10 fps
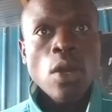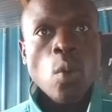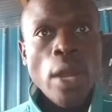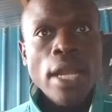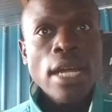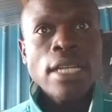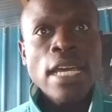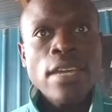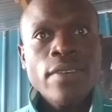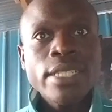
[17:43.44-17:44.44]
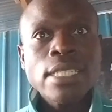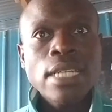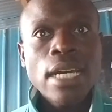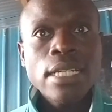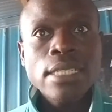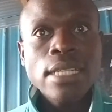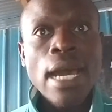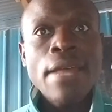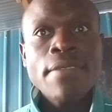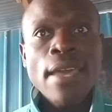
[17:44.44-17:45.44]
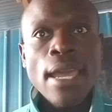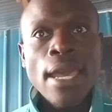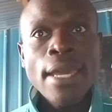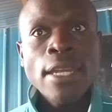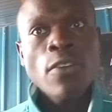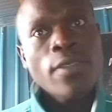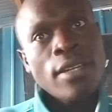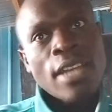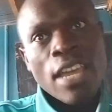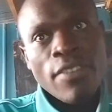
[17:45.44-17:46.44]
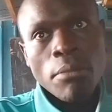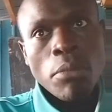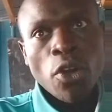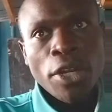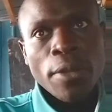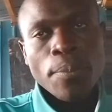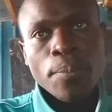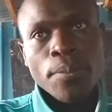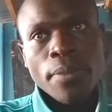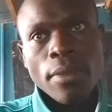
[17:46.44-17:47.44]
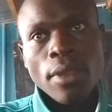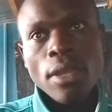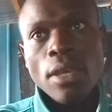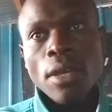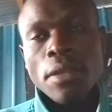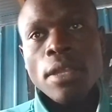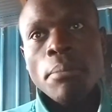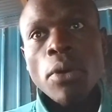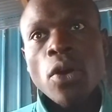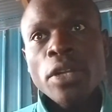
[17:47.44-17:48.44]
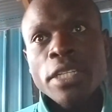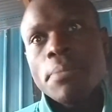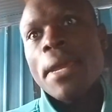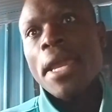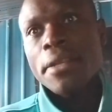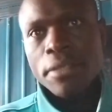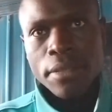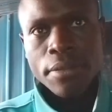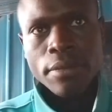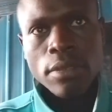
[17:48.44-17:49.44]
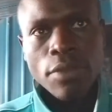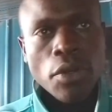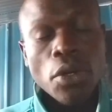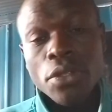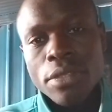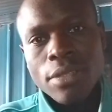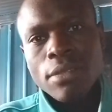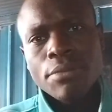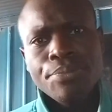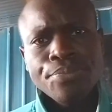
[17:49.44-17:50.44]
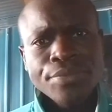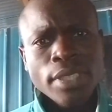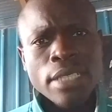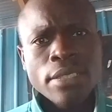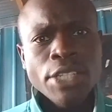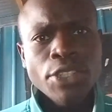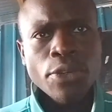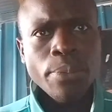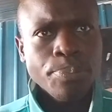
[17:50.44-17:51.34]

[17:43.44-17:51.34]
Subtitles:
When a diver stands at the end of the diving board, the board is bent, of course, that's natural,